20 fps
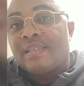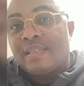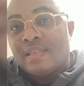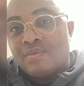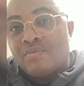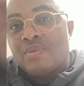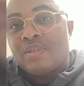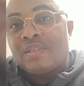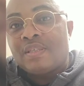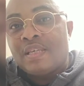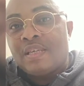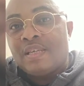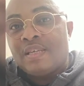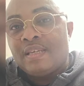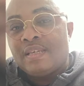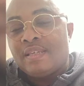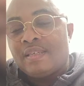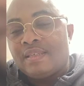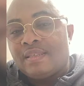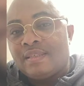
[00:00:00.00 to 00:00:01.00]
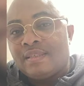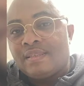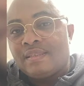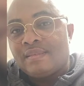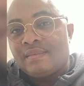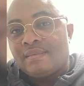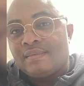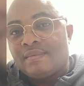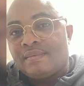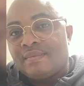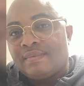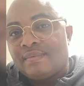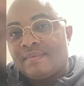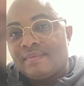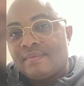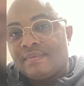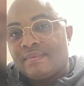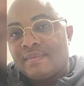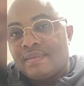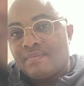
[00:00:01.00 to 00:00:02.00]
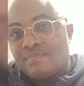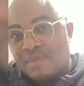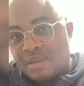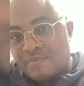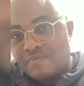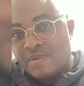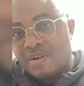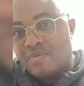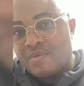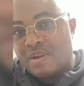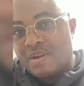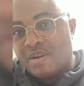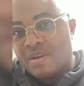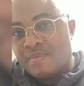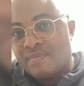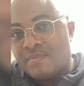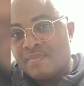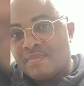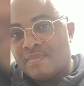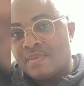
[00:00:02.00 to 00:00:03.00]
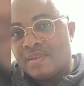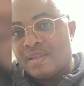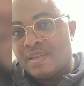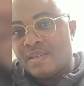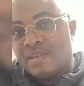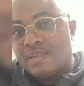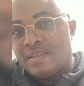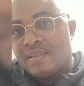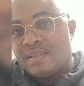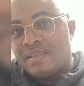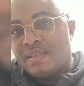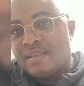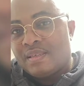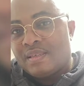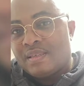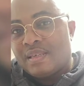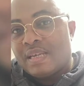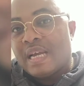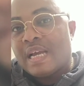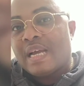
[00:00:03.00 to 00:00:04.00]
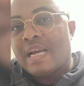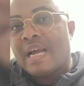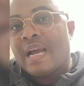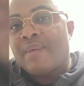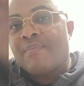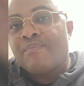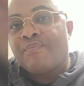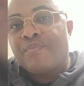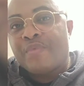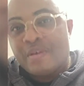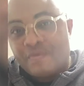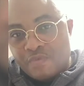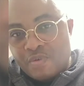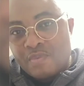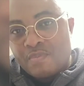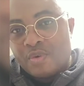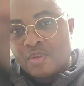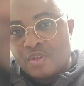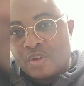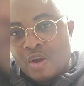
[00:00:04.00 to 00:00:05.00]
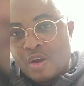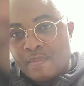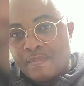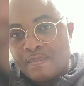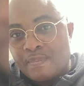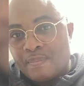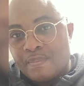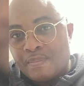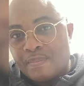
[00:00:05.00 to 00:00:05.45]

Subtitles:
they will see. Biafra will come, and Biafra must come.